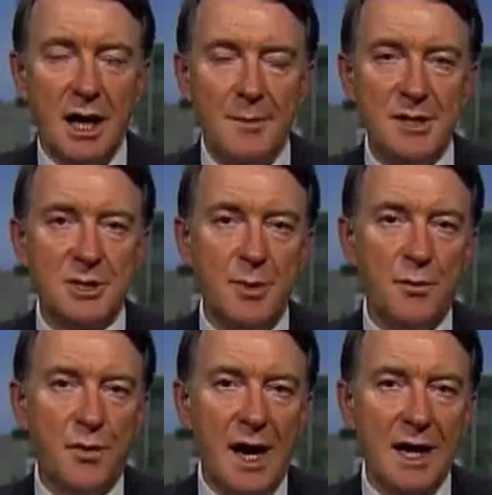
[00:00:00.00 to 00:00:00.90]
I mean, to be
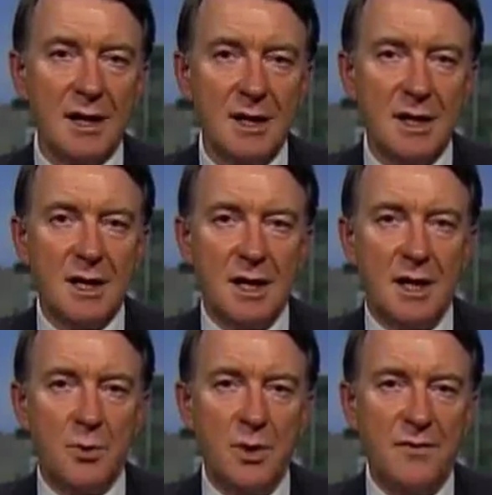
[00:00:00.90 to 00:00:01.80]
frank,
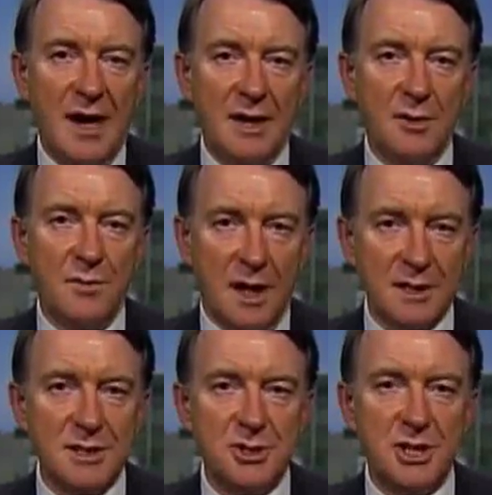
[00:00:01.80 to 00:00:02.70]
we've had
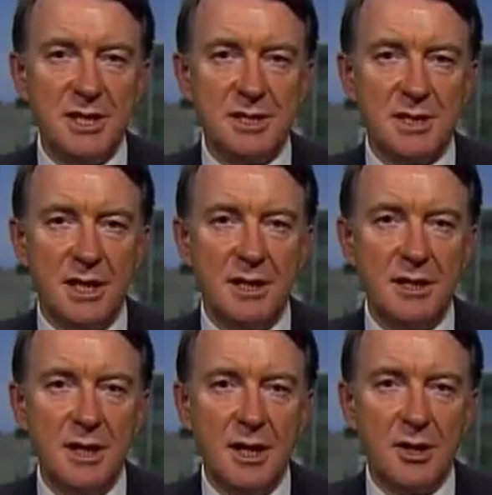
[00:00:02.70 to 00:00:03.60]
advantages in